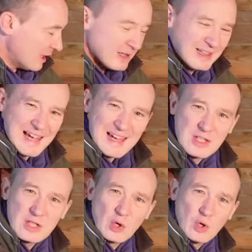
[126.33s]
Less
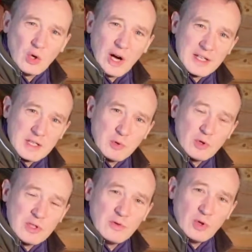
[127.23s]
so, I
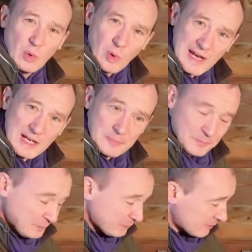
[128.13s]
suppose, if you're awake,
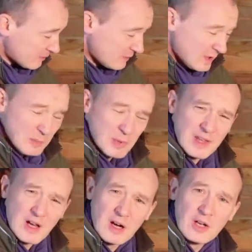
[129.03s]
but
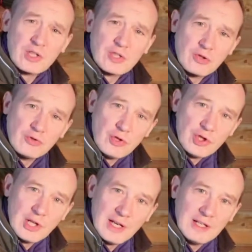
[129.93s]
they are
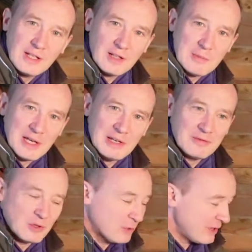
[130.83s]
excruciatingly
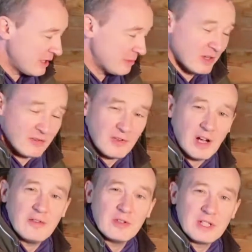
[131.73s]
painful within about
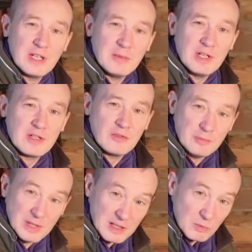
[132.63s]
5 or 10 minutes of
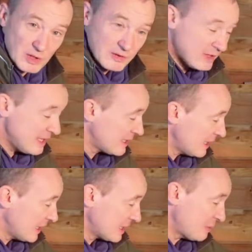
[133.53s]
being in one of these,
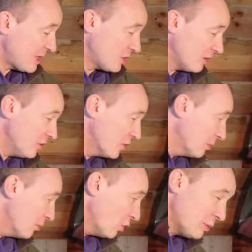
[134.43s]
especially if you're
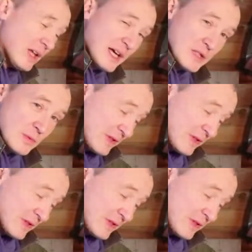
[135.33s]
immobilized